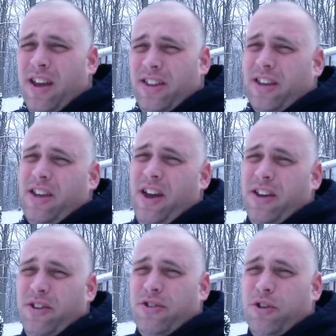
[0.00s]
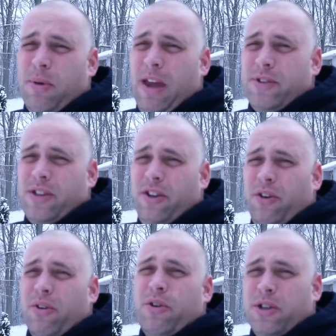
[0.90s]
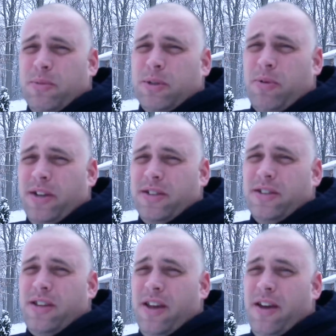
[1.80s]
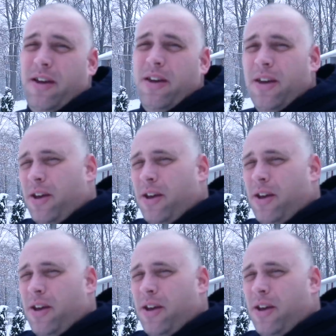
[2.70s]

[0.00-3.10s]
I think YouTube gave us a little Christmas present to